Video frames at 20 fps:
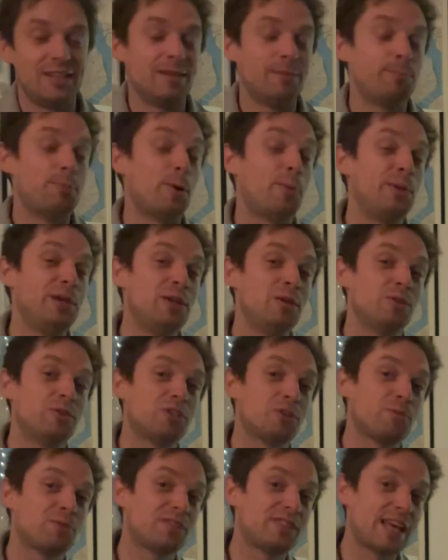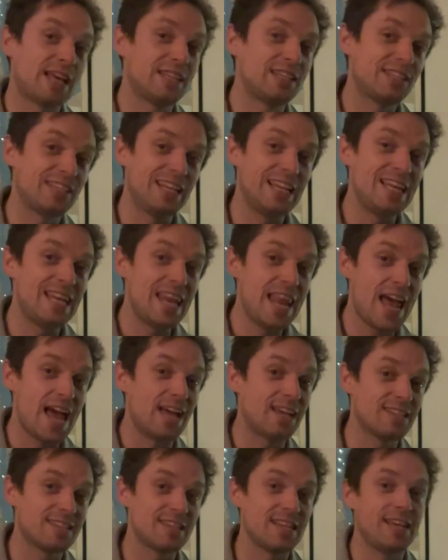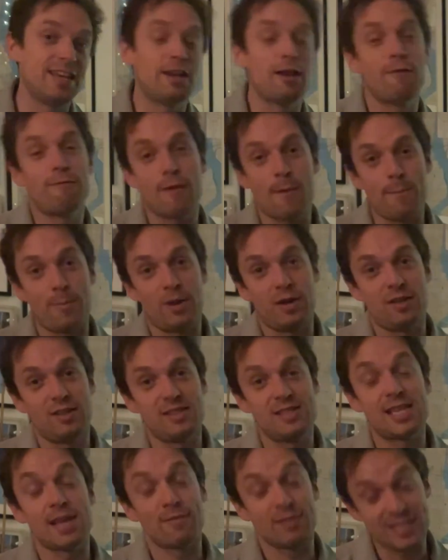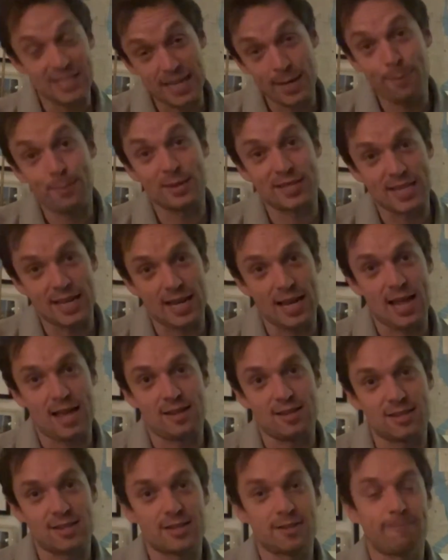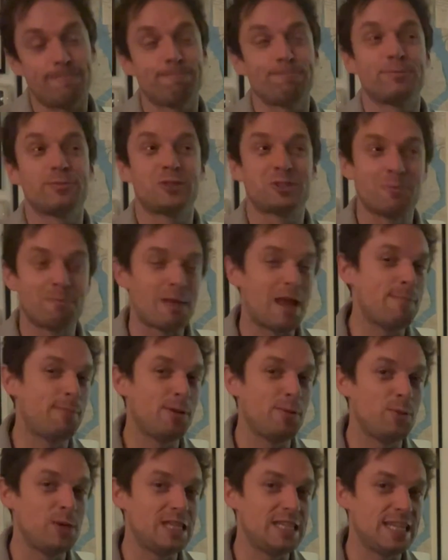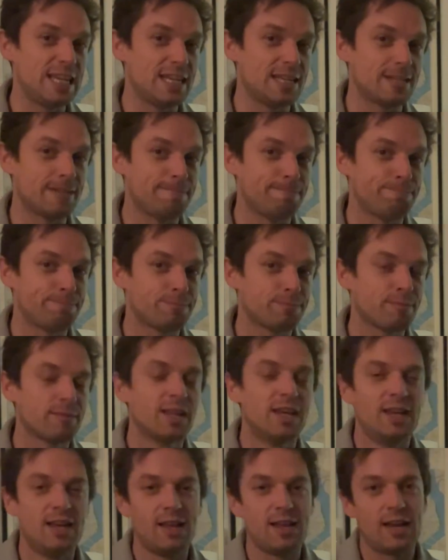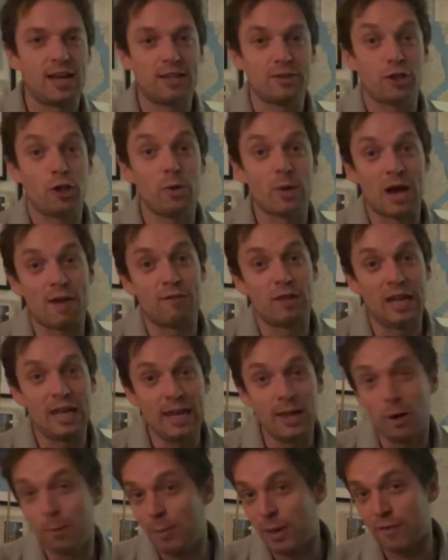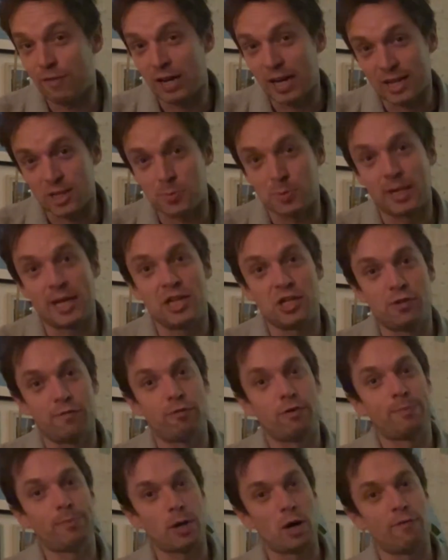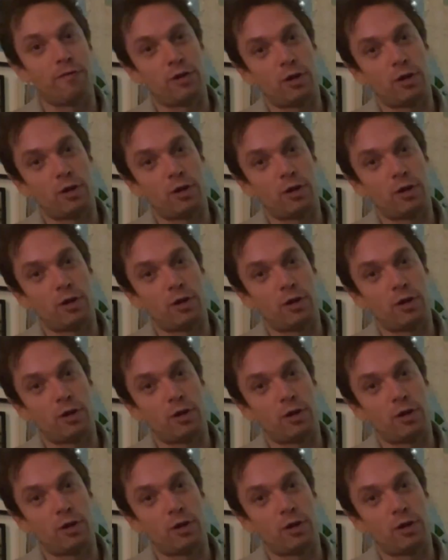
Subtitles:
But we used substantially less in November, 17% less. So maybe we did. I do have a little bit of an explanation for both of